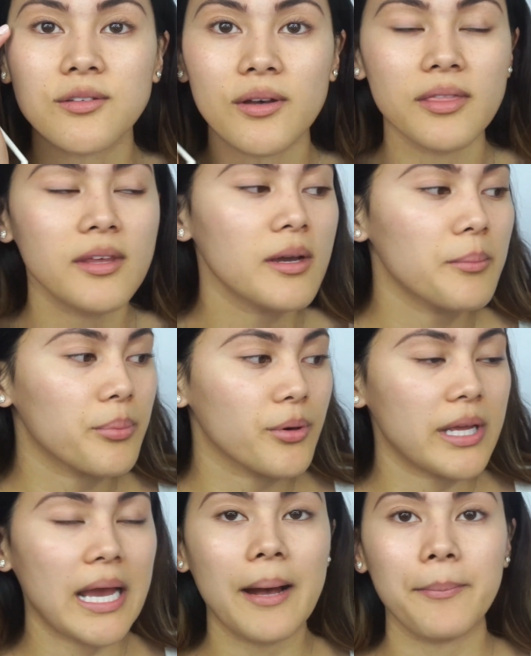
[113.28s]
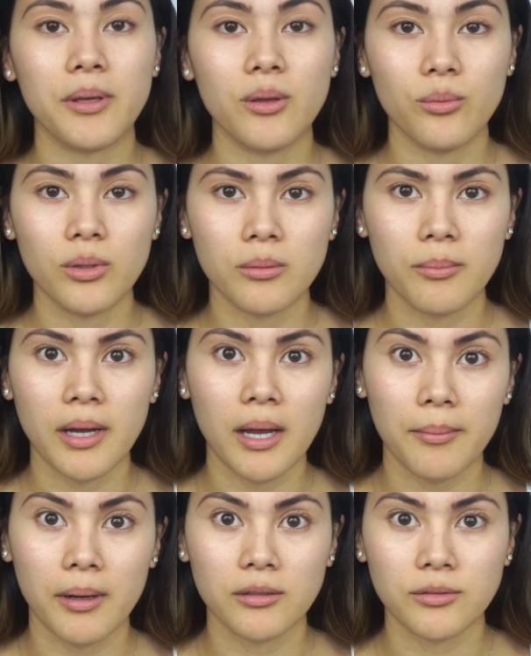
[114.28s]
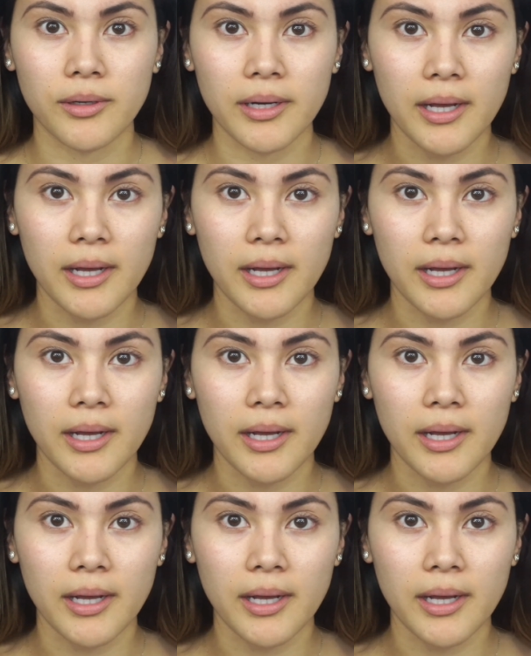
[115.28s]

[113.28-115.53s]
So I think I'm pretty happy with my eyebrows right